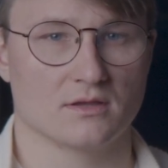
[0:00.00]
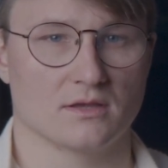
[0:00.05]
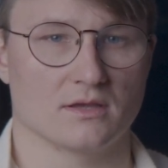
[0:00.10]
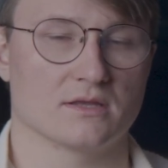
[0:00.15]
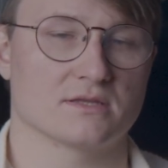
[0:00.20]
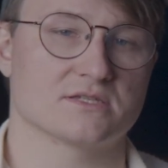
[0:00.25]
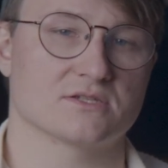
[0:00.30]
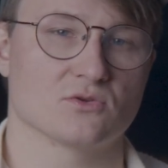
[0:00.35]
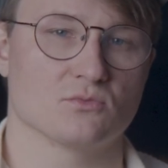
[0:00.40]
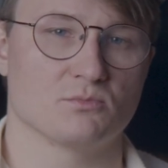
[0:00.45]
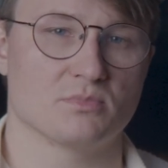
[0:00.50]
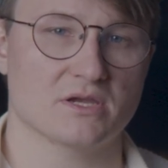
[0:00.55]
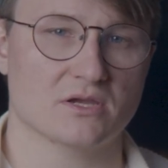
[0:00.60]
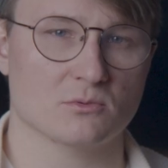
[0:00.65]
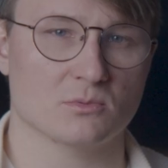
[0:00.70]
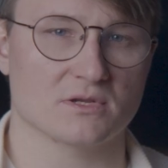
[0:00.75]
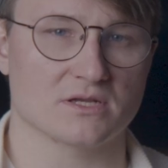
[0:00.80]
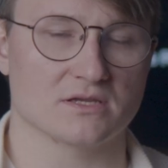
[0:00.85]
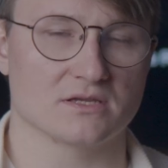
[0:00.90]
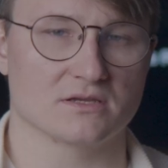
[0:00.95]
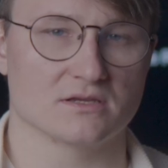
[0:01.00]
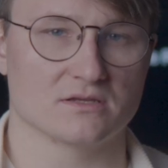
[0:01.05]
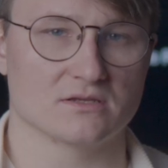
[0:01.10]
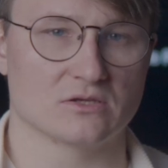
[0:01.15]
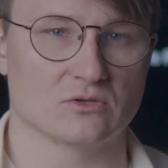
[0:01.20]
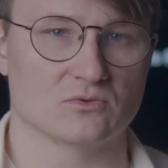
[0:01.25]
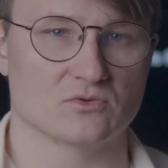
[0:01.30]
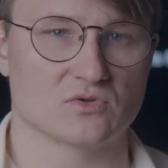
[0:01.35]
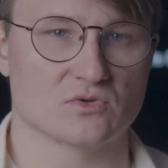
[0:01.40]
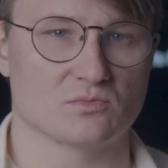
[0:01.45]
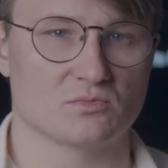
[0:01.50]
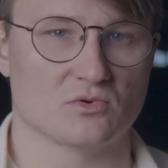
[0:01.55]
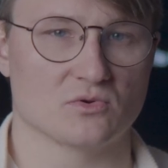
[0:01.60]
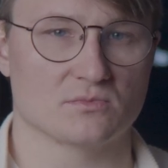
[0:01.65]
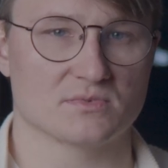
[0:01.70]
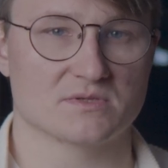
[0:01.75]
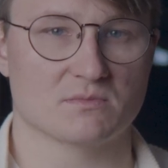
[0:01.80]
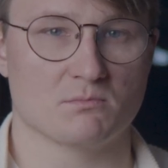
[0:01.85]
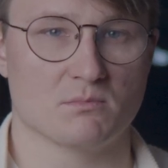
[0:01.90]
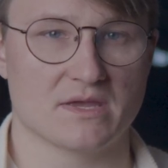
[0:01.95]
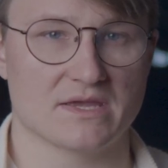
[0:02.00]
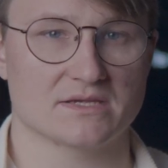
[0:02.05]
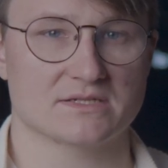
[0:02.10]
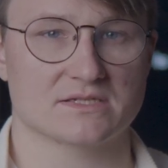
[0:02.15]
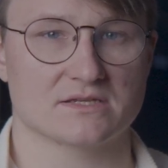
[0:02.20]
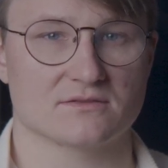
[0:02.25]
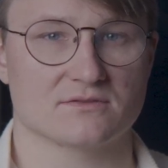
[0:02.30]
Its ubiquity in YouTube poops makes